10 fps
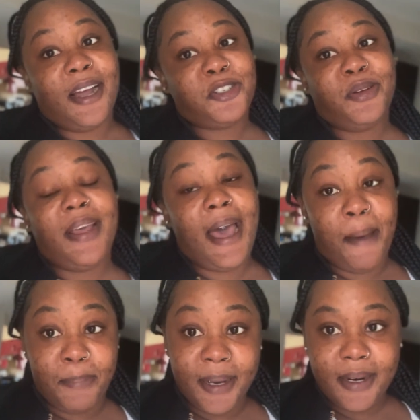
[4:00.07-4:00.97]
actually
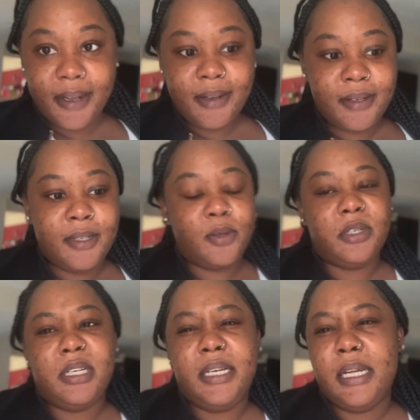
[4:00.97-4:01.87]
happened
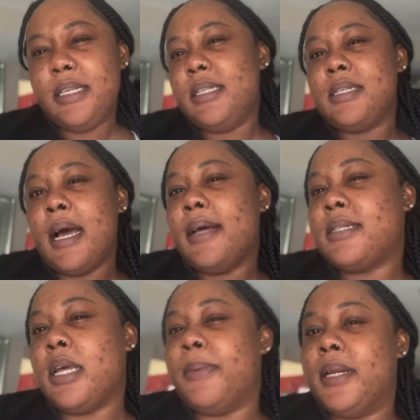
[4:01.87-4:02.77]
the day these guys
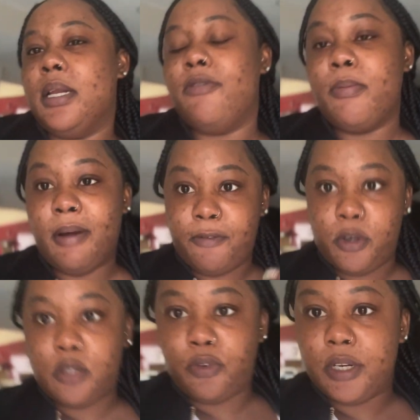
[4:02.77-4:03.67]
came and delivered my
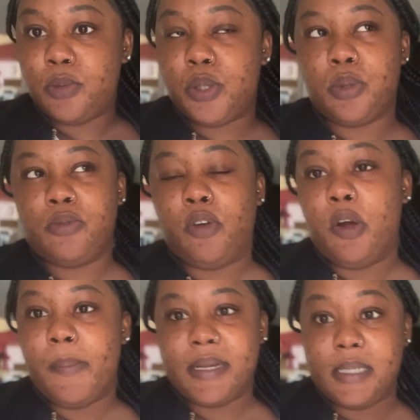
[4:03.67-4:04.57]
first fridge, which was
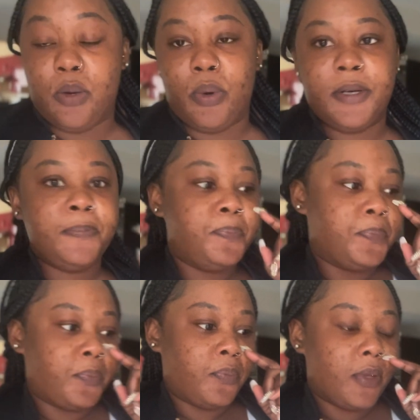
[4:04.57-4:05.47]
Vlogmas day one.
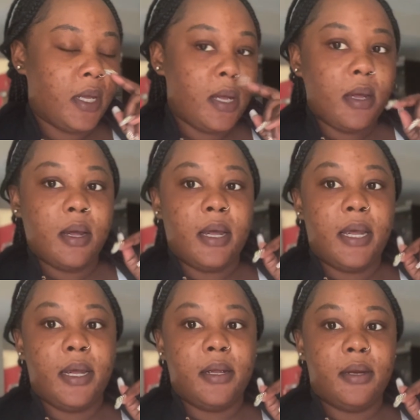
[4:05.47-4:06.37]

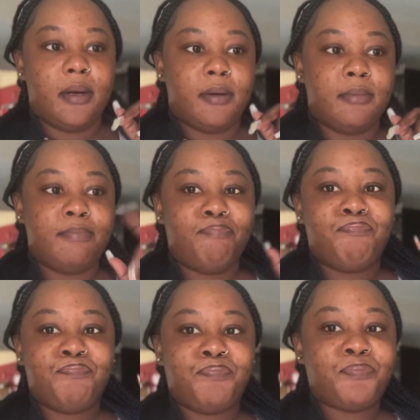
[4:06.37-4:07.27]
And um,
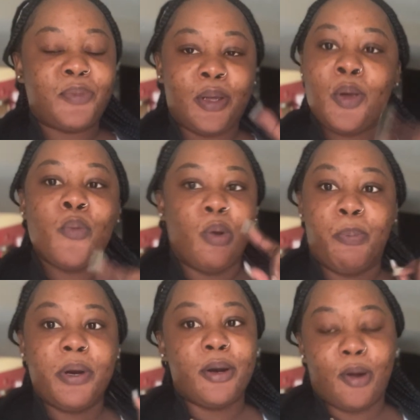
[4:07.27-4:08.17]
we're
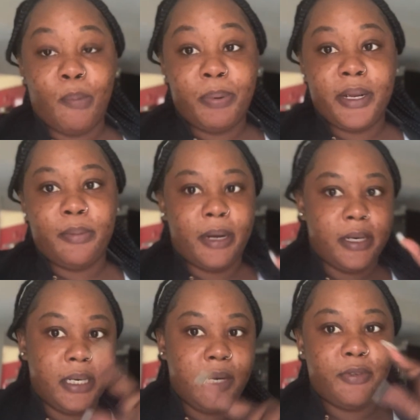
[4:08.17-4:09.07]
putting a complaint about the
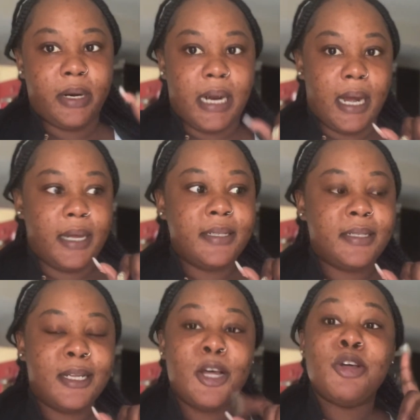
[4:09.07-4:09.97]
delivery guys
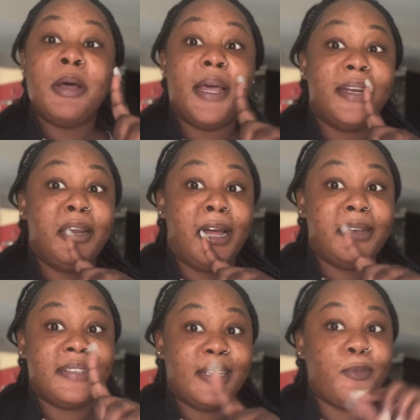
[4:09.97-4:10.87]
and that
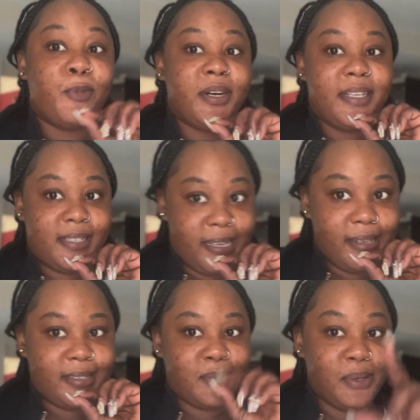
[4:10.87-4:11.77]
the same one they
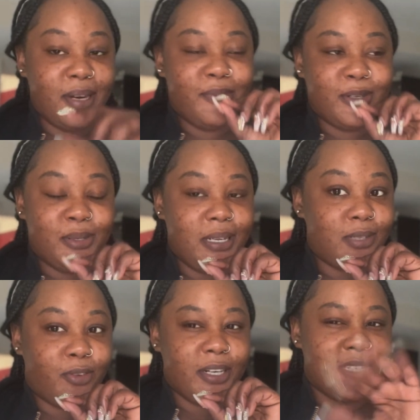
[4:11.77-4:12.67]
sent to deliver today's
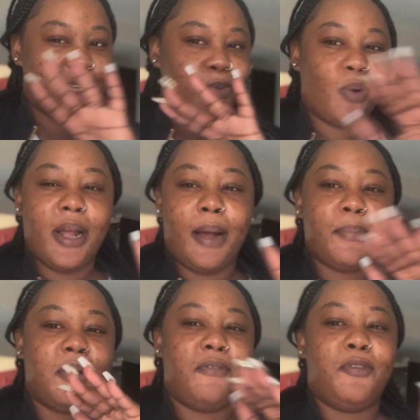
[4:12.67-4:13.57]
this That's why I'm
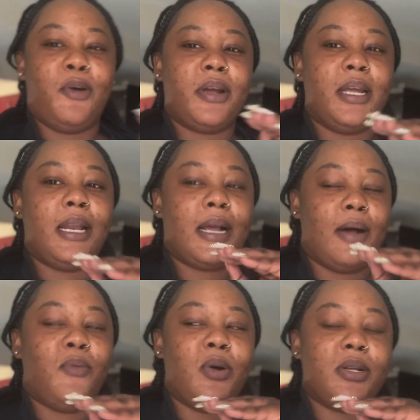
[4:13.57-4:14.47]
not vlogging like I
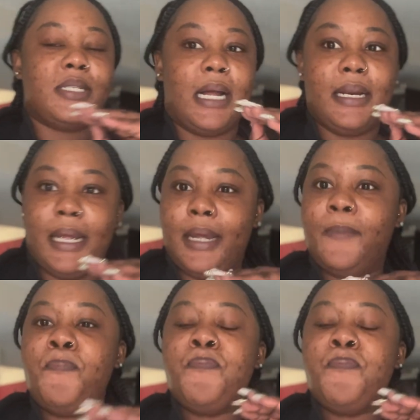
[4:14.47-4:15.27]
was that day